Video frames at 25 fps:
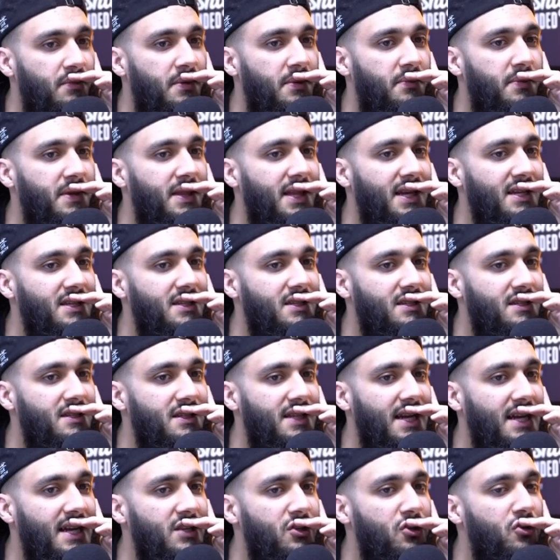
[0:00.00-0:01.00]
But that's
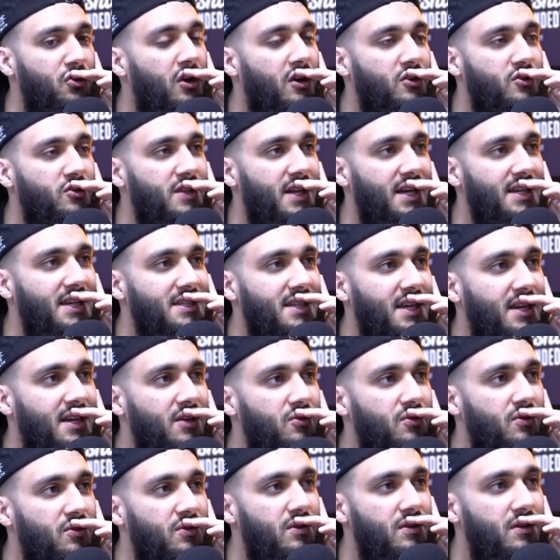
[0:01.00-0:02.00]
that, you can't do that at
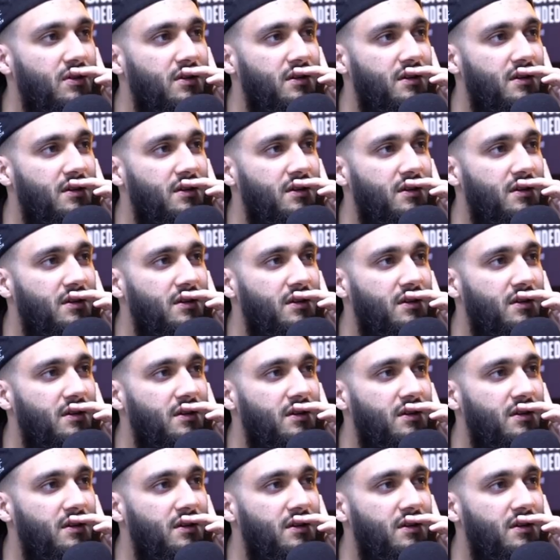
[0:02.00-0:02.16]
scale.